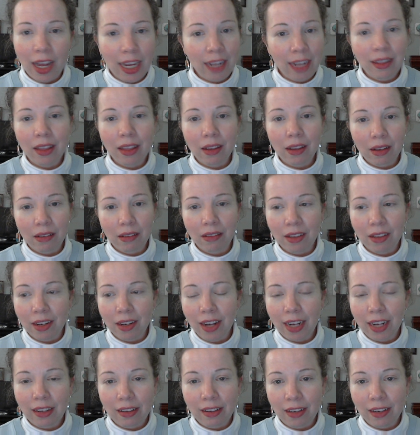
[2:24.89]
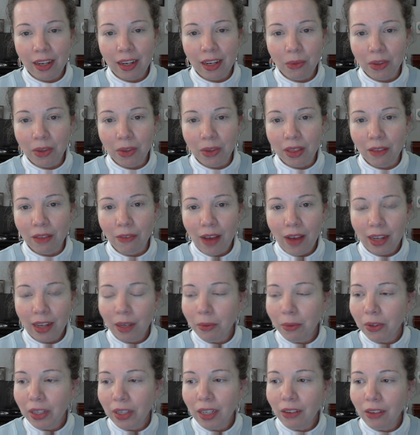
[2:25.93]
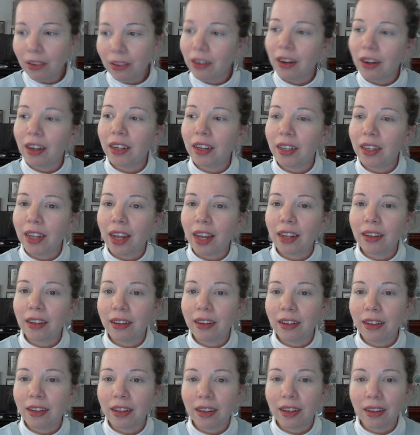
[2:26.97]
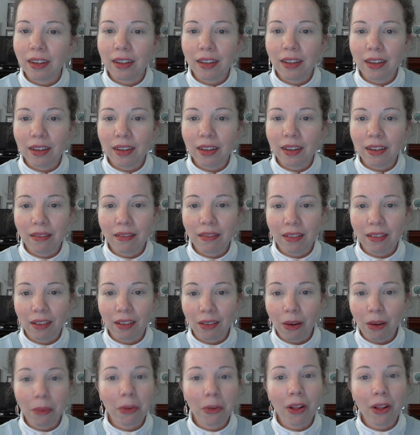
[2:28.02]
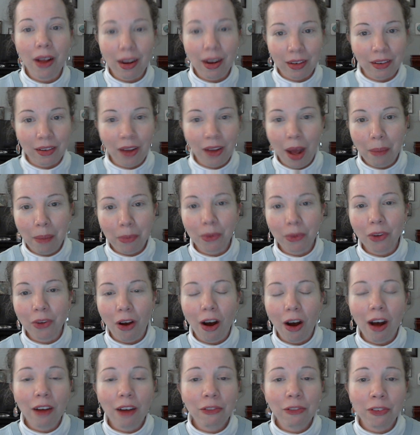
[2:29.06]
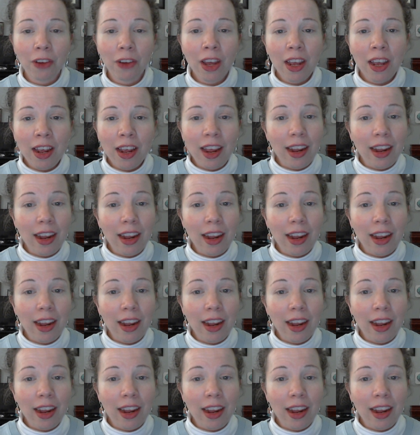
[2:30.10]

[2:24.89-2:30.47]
I hit the nightstand with the vacuum cleaner, and then the alarm clock toppled off